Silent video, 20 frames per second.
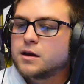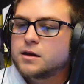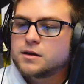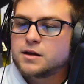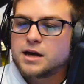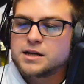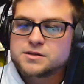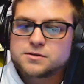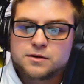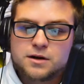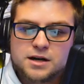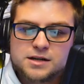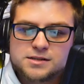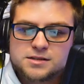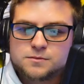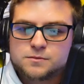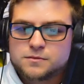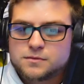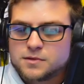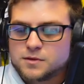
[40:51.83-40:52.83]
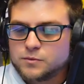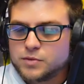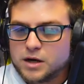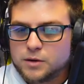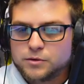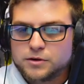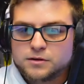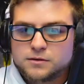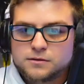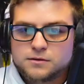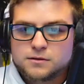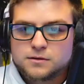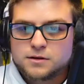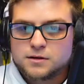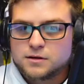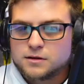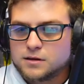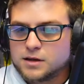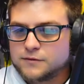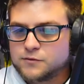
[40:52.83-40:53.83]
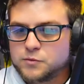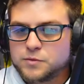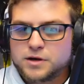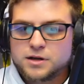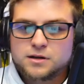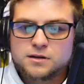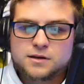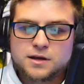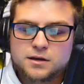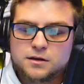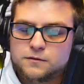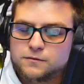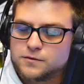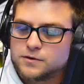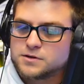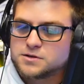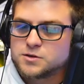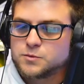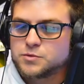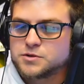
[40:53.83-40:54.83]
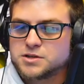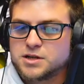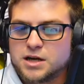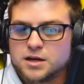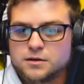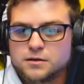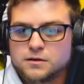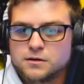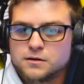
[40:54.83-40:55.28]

You guys are awesome. Baba, love you, bud. Thank you for the super chat.